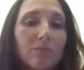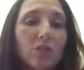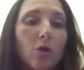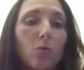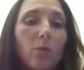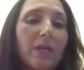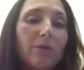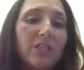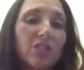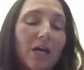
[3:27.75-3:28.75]
So we
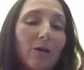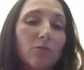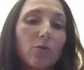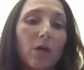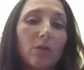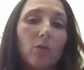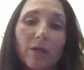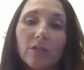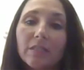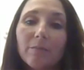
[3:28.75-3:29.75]
reached out to our
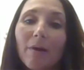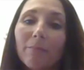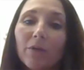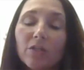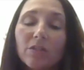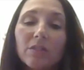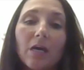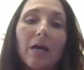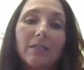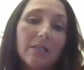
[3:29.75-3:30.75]
loyalty members
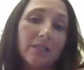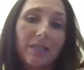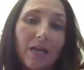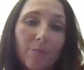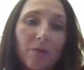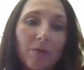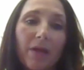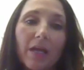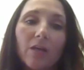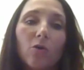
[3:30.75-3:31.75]
to set up the
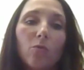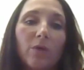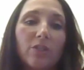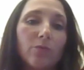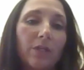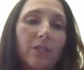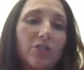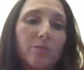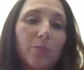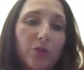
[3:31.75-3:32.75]
panel, which really
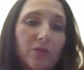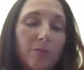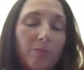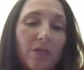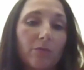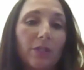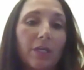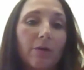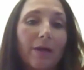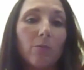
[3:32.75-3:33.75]
just proved to be a
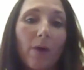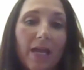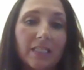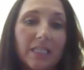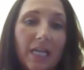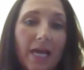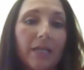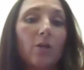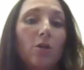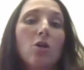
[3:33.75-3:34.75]
really great way to
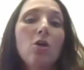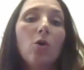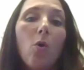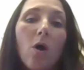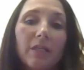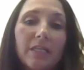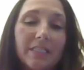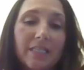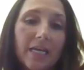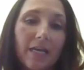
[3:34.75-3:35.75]
get quality
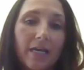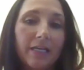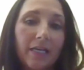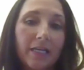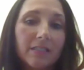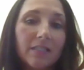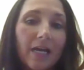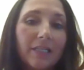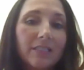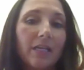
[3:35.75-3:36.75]
data and
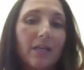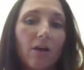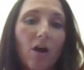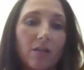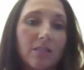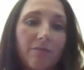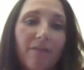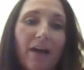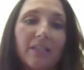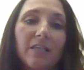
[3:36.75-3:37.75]
insights in a
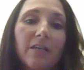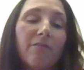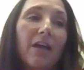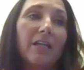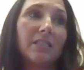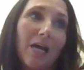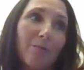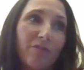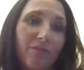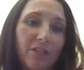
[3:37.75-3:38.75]
cost-effective and
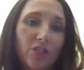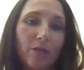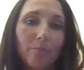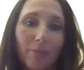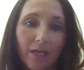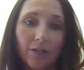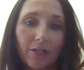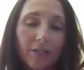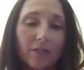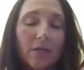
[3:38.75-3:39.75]
time-efficient
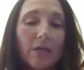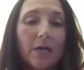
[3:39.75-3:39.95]
manner.